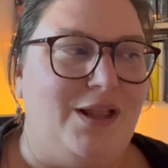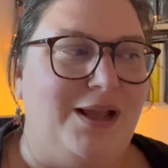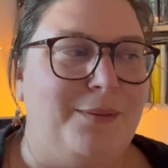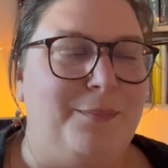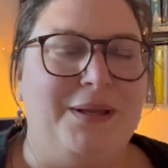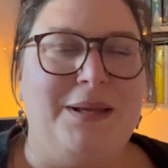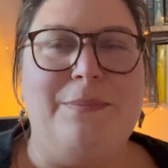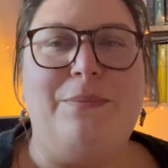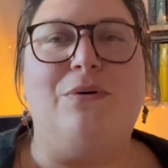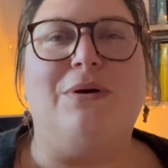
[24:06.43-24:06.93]

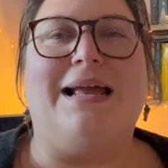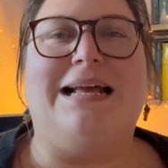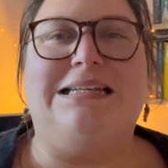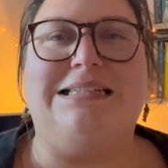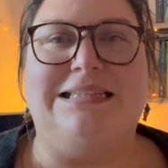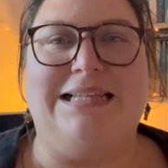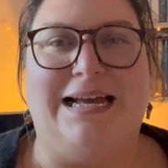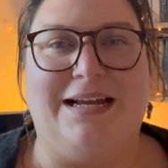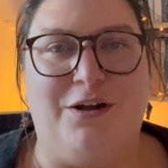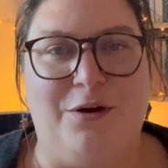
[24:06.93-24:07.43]
people
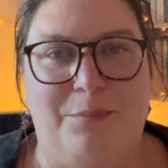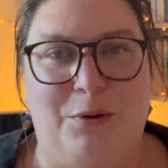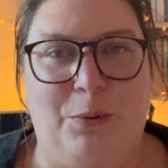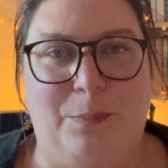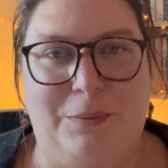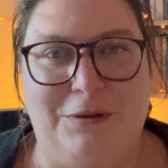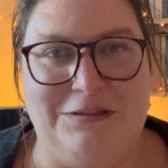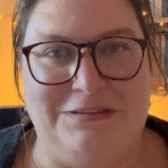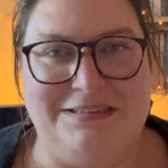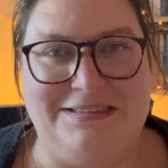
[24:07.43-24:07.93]
getting their
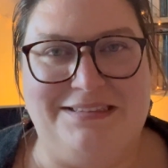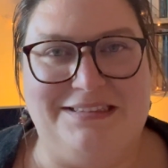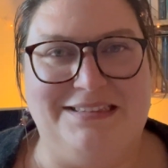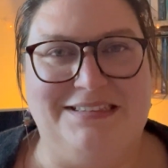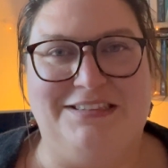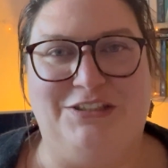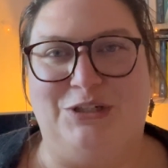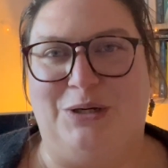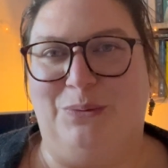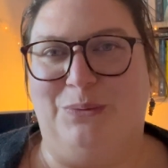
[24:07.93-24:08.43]

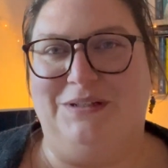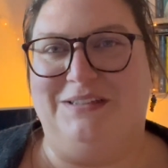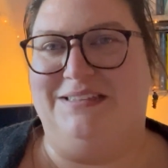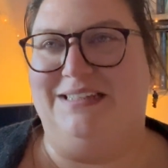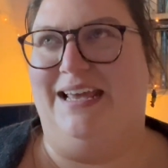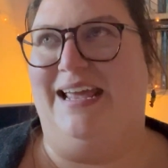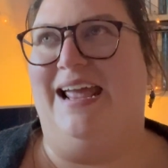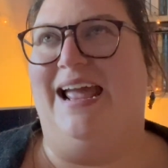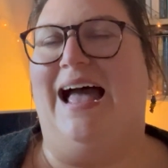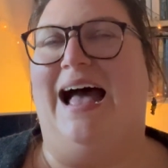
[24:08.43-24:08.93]
comeuppance, shall we
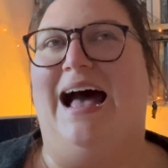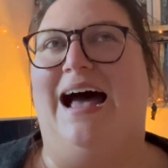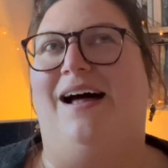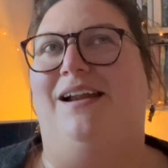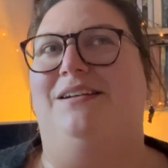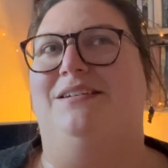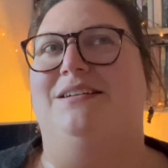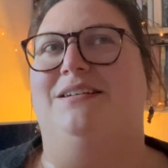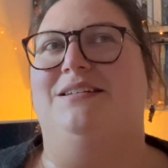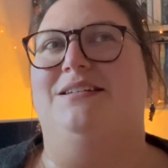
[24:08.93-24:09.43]
say,
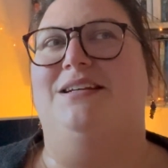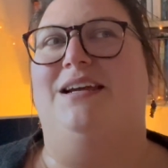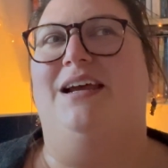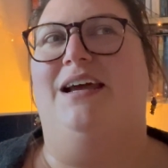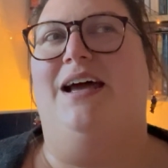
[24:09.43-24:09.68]
and